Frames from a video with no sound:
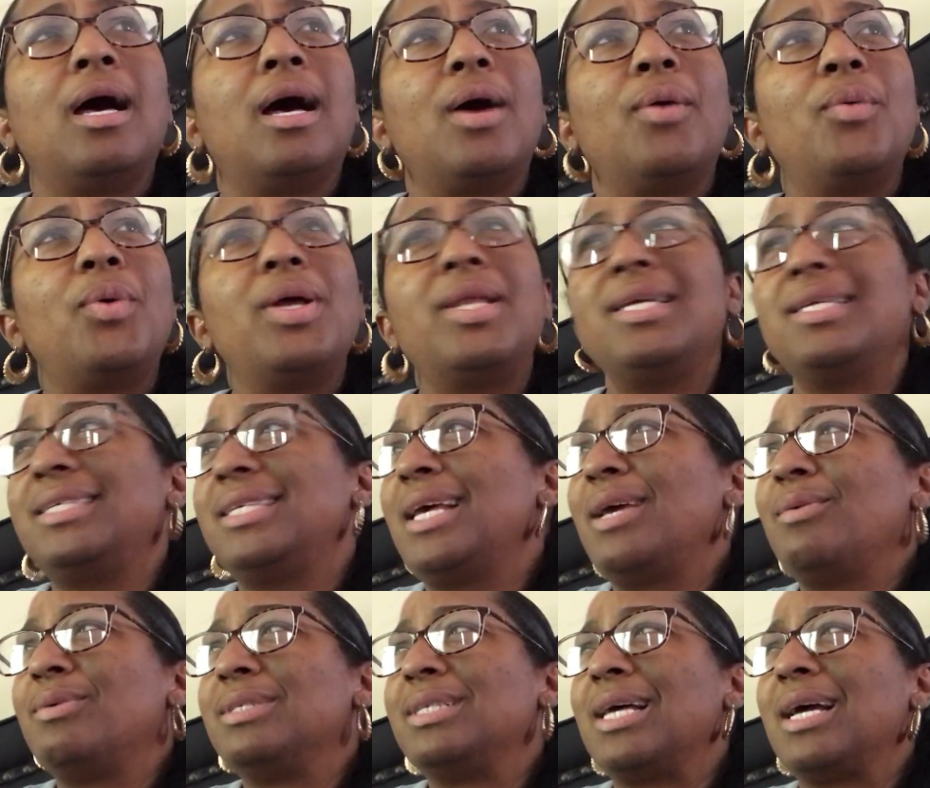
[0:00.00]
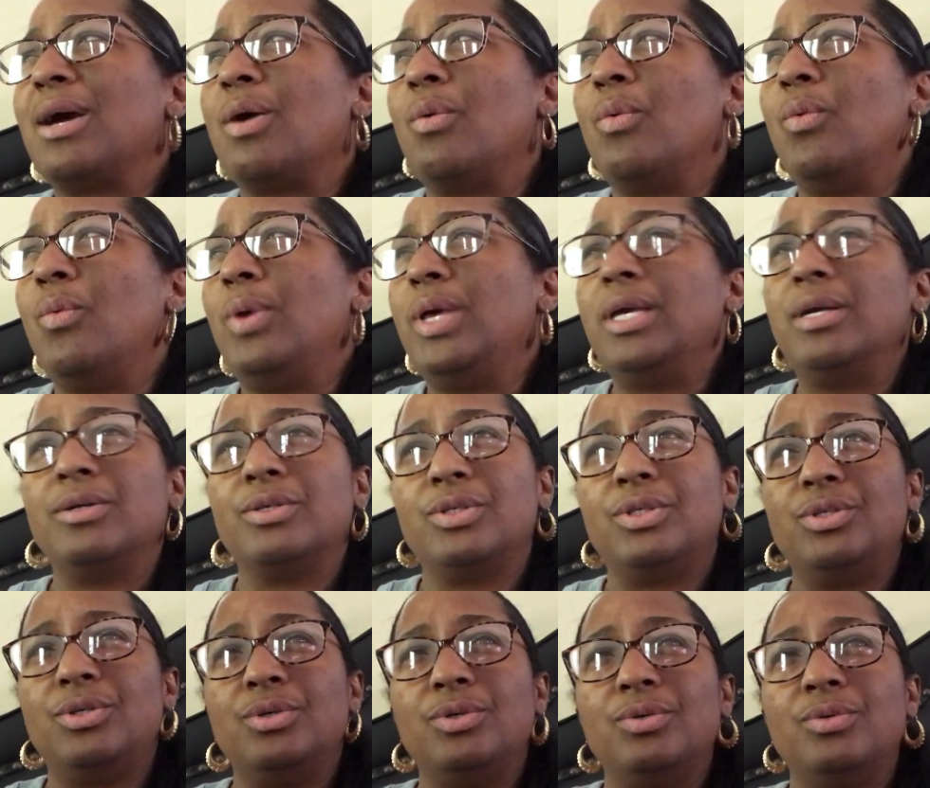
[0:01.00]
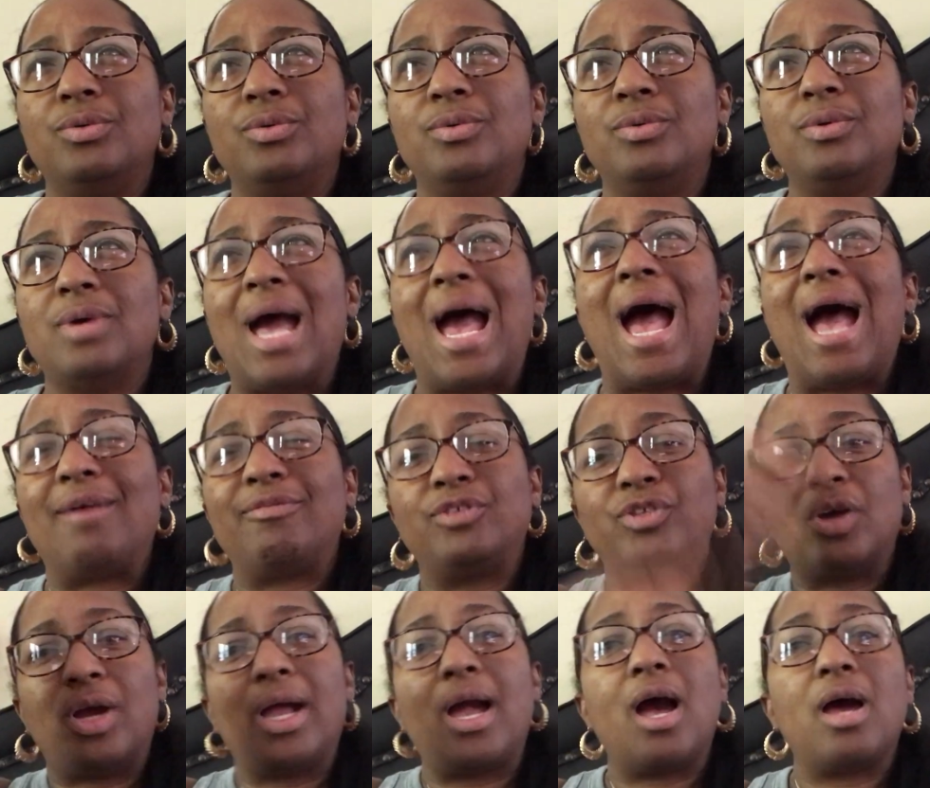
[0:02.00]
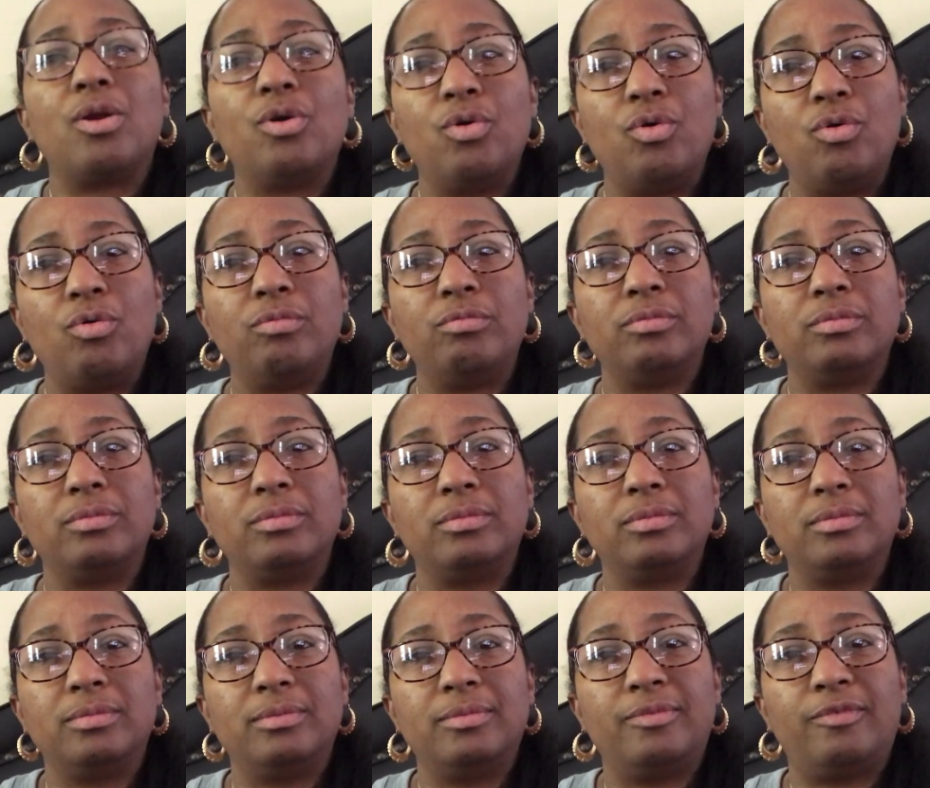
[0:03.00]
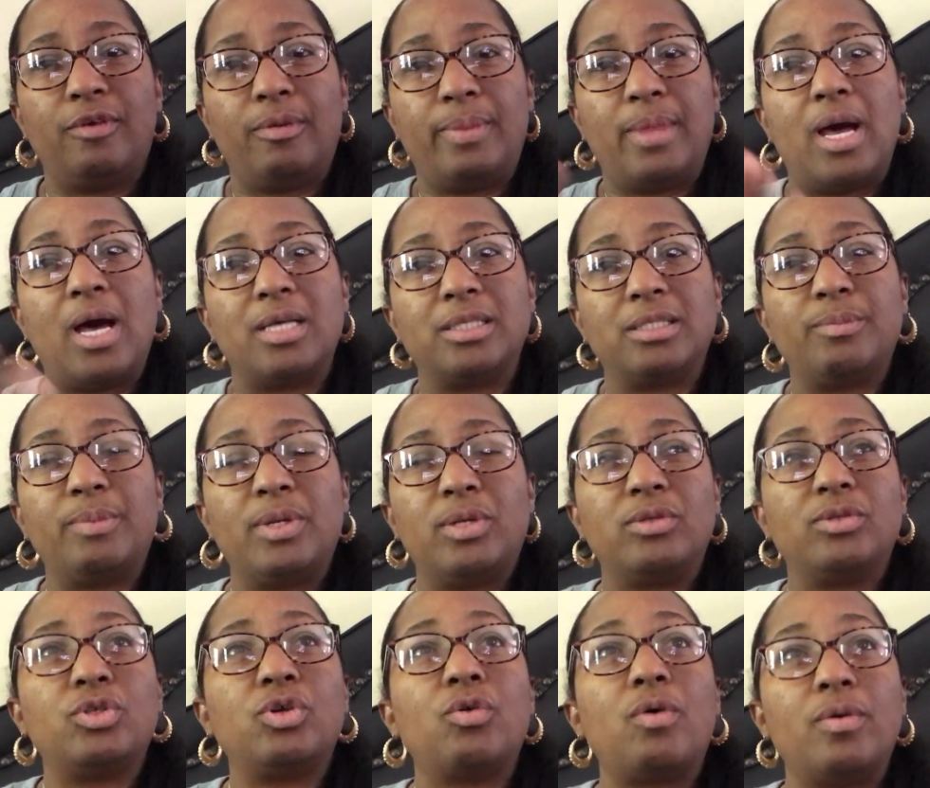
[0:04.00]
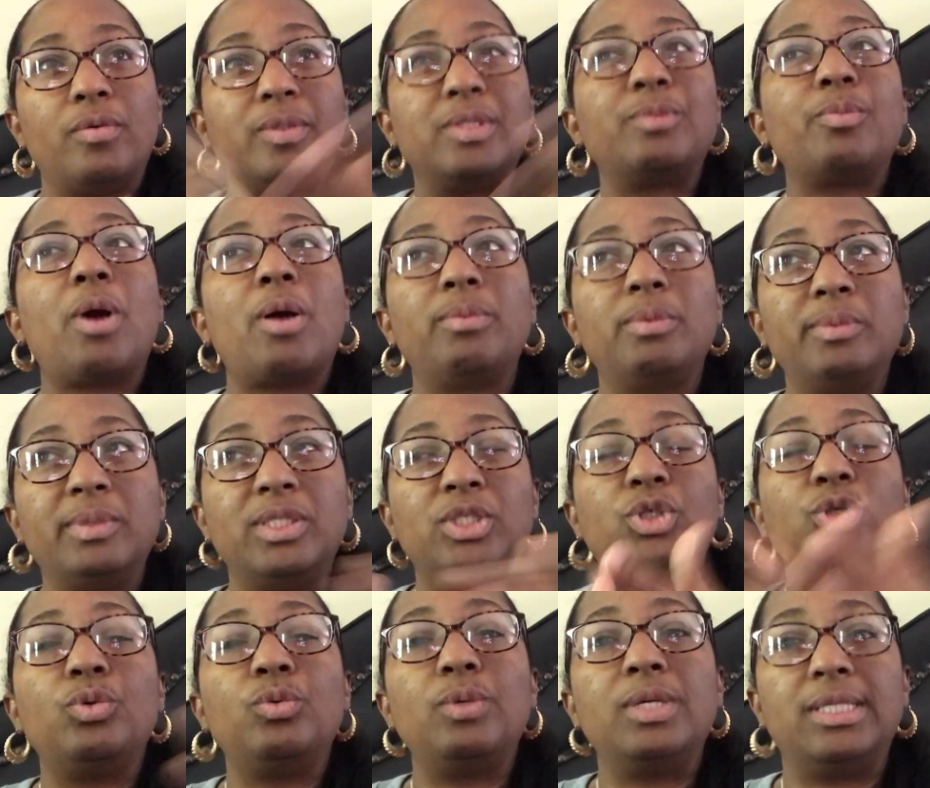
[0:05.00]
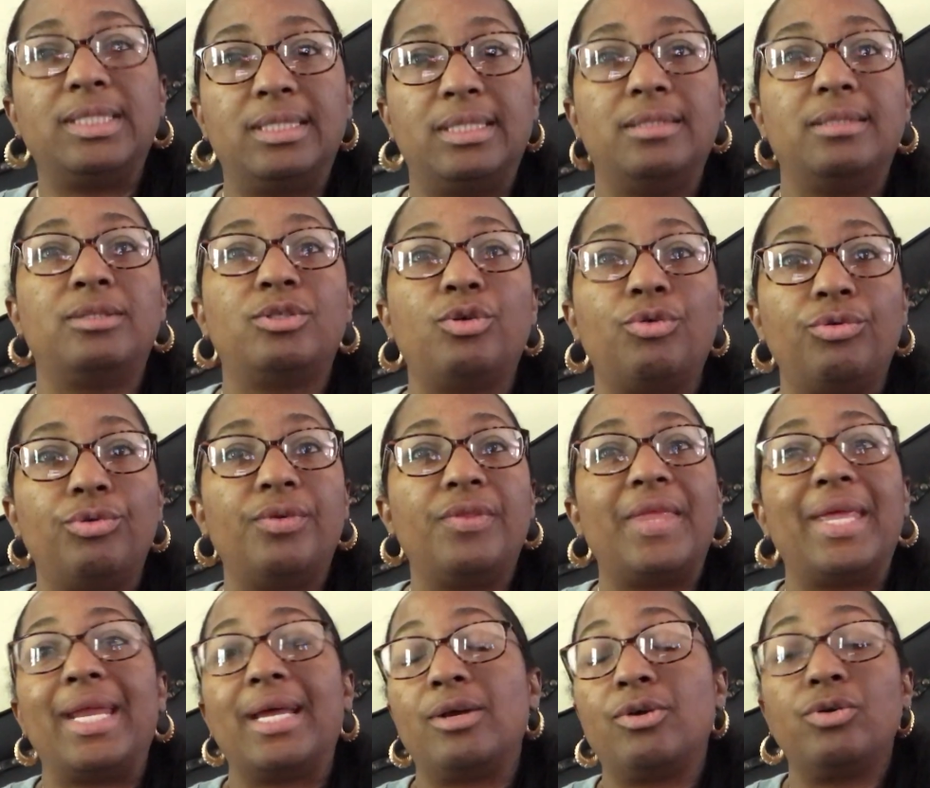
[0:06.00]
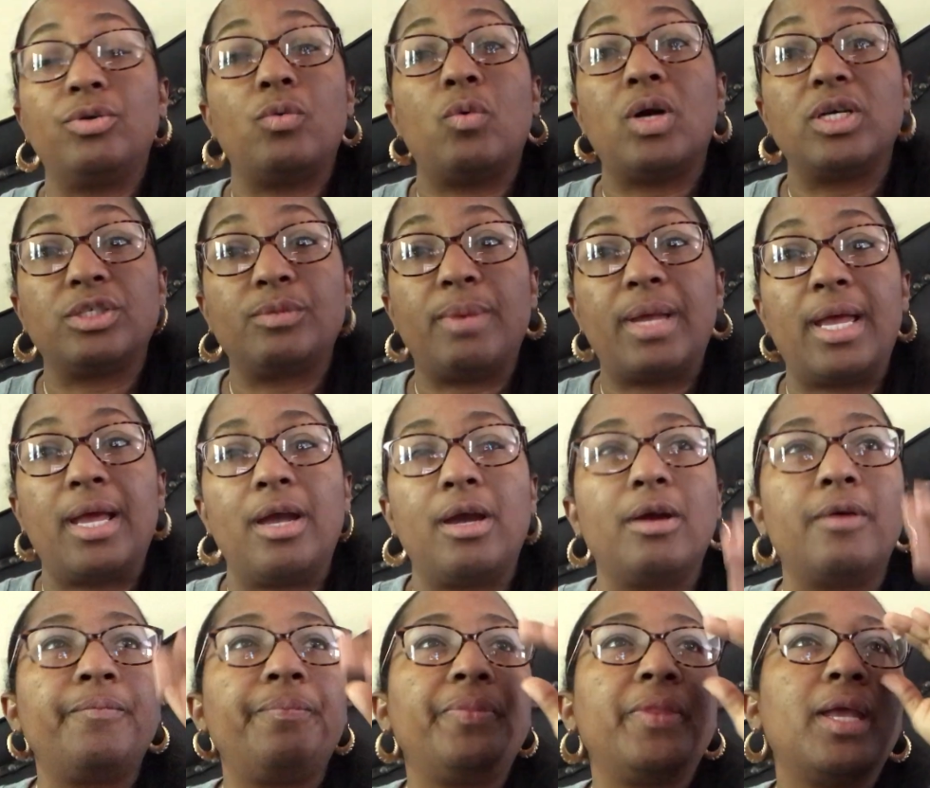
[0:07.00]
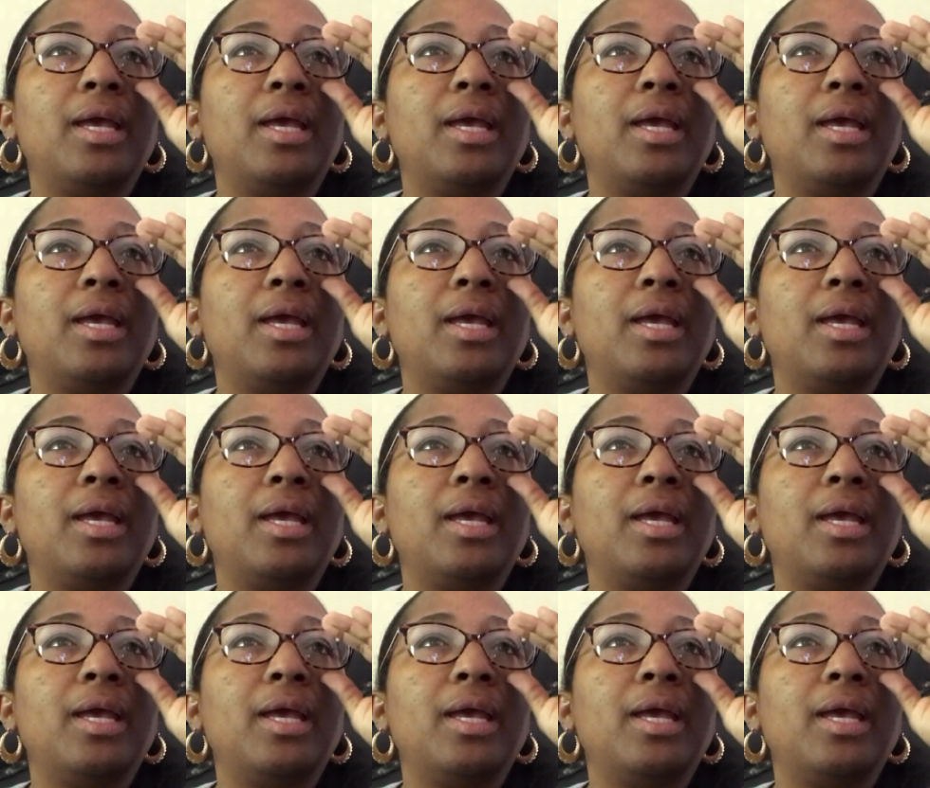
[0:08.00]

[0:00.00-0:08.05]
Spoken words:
I want to say it was like a week or two after I got home from the hospital. So it was probably 2 weeks in total that I couldn't wash my hair.